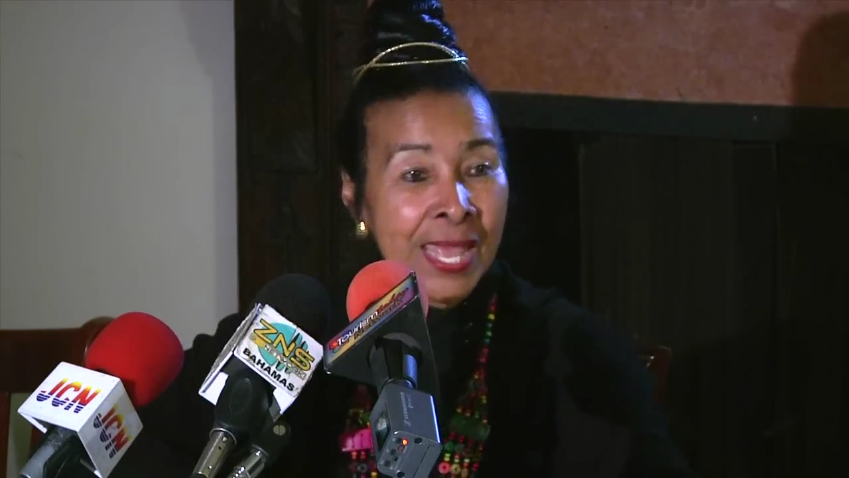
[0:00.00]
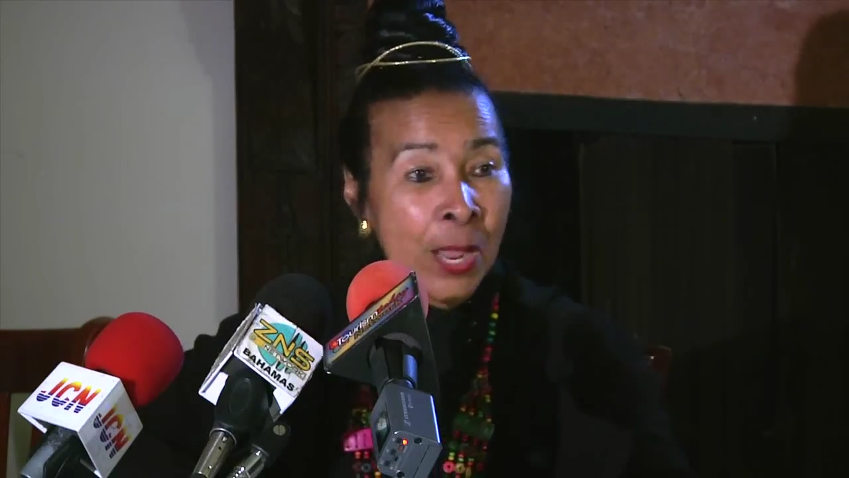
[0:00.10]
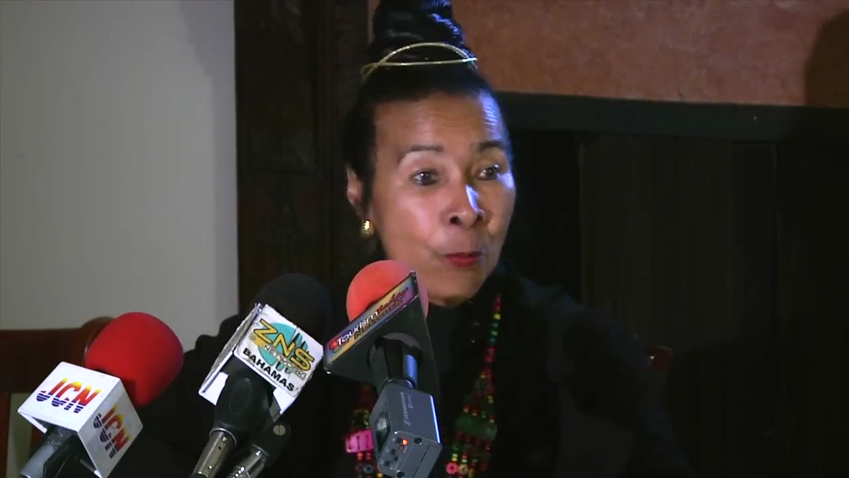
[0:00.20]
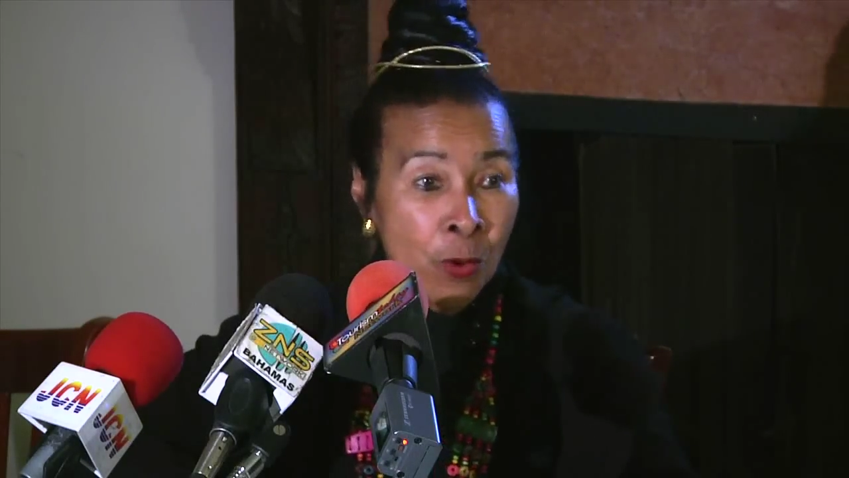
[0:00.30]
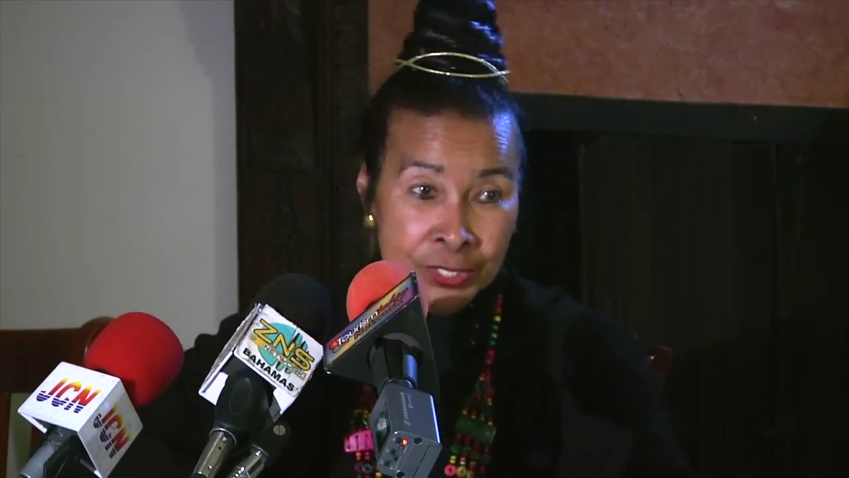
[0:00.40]

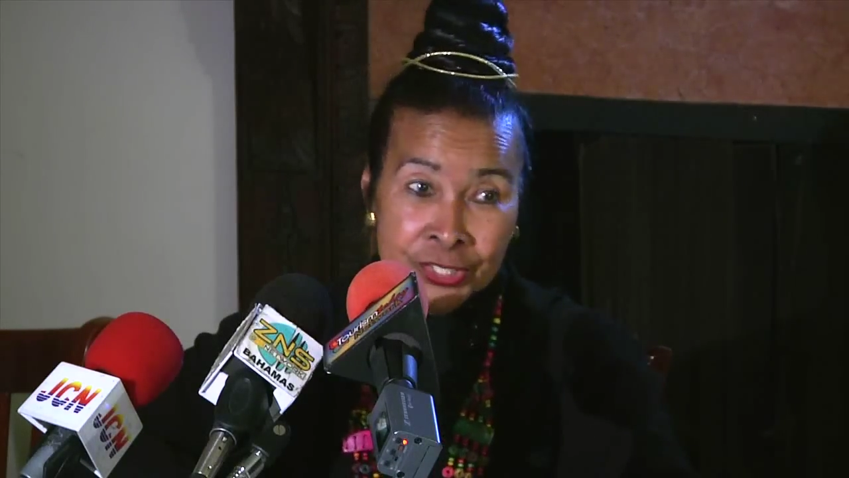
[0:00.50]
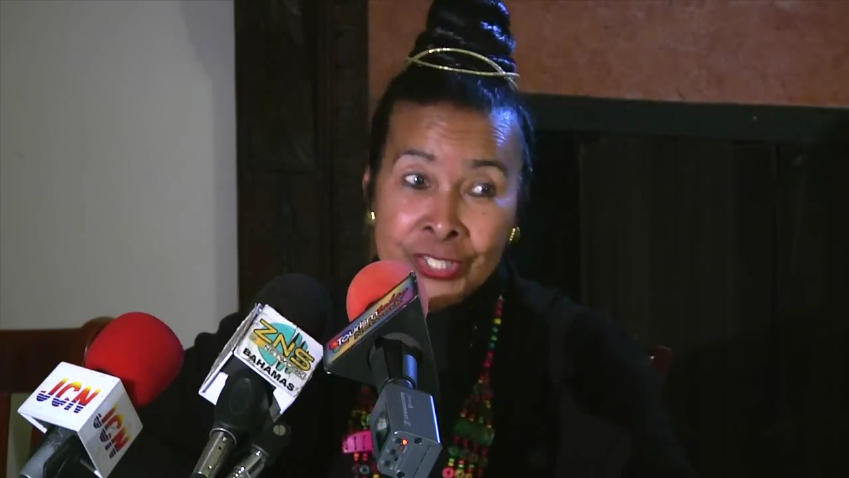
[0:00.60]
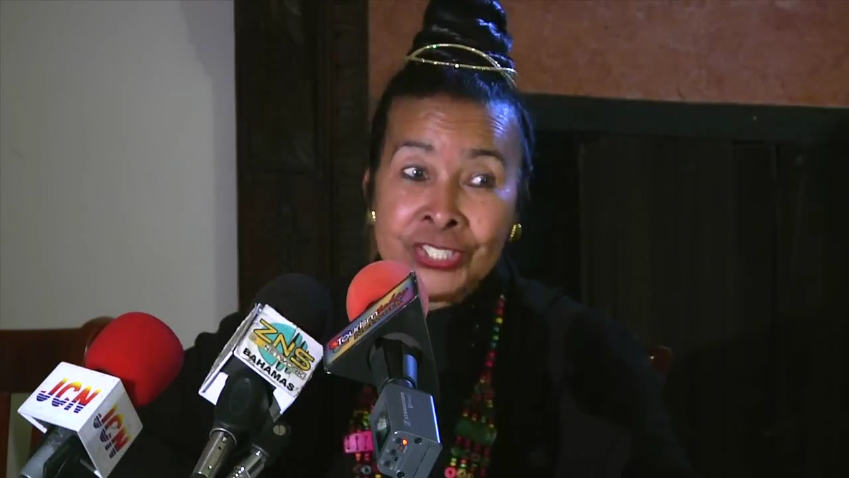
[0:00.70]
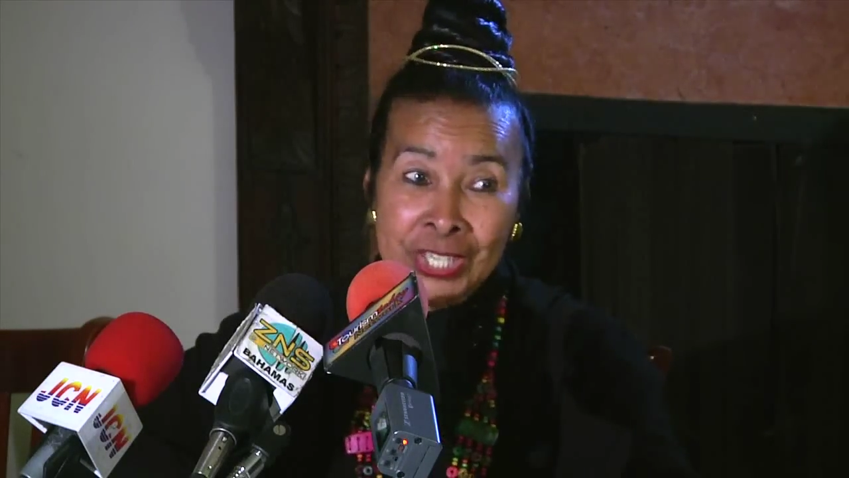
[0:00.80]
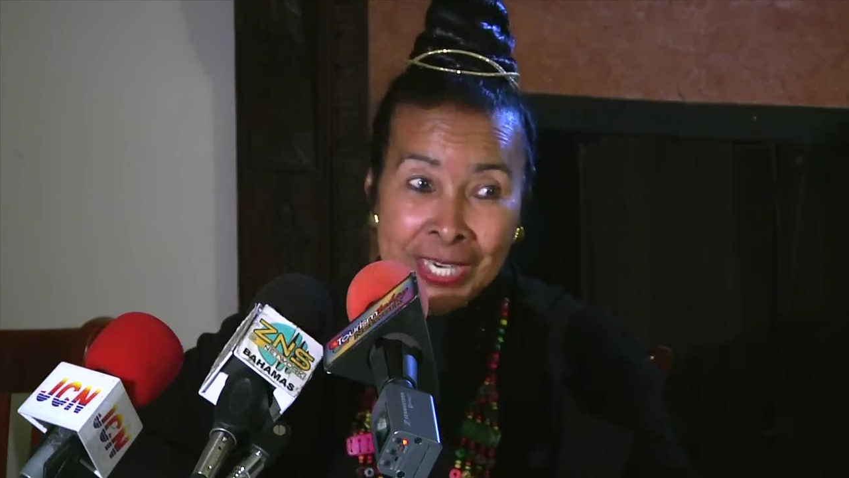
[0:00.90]
and wants
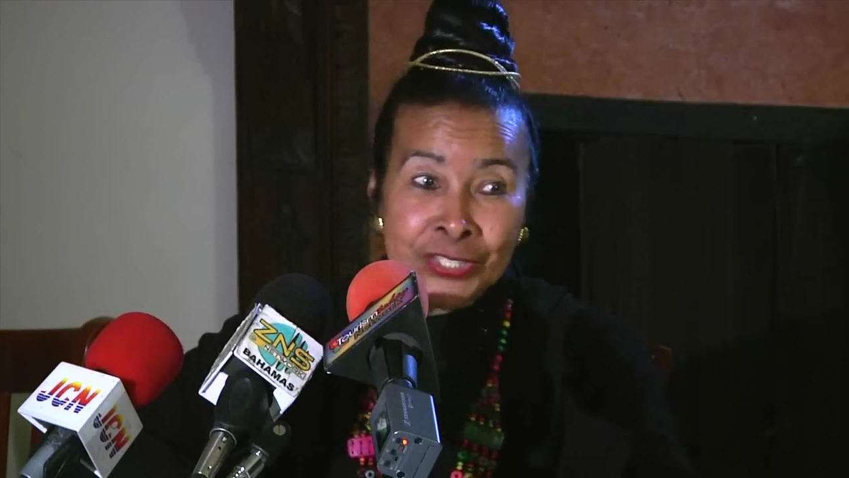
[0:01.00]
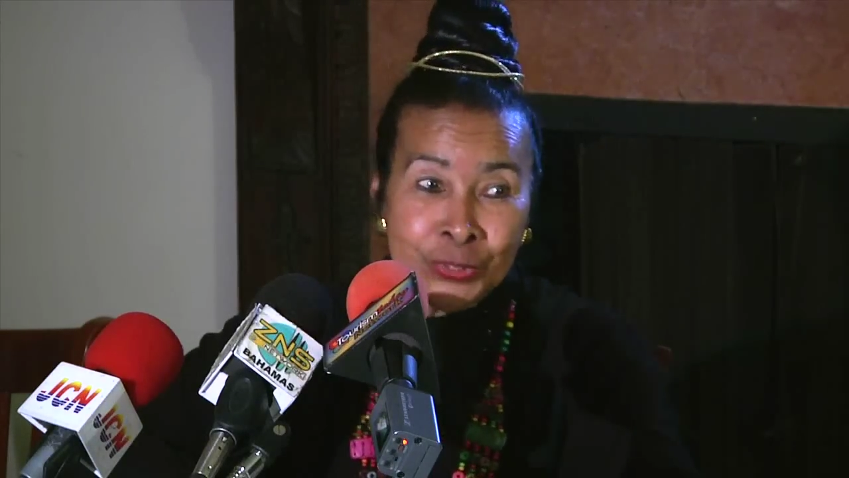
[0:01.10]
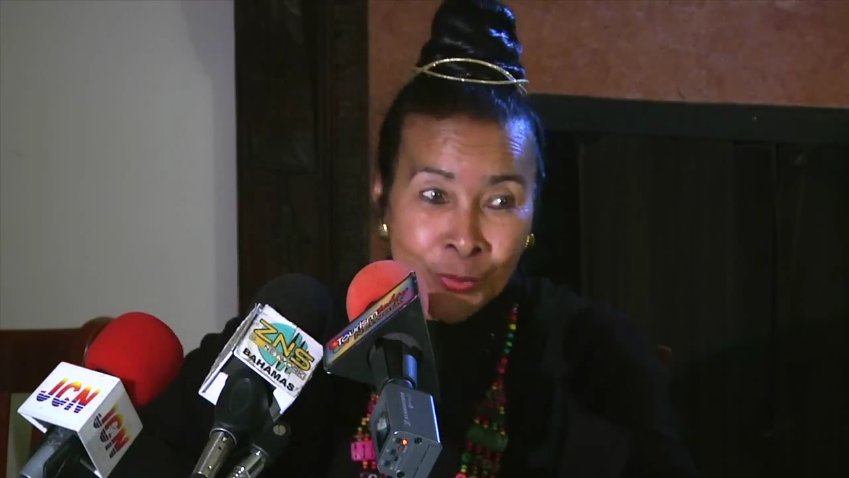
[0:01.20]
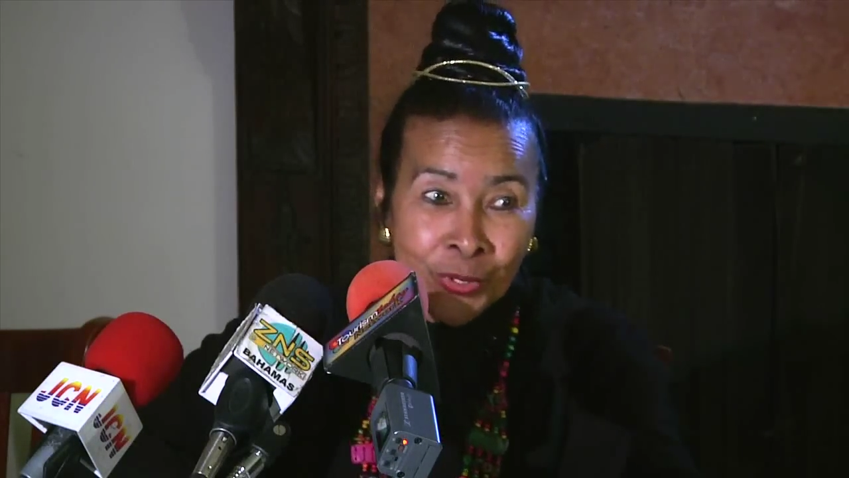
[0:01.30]
to change the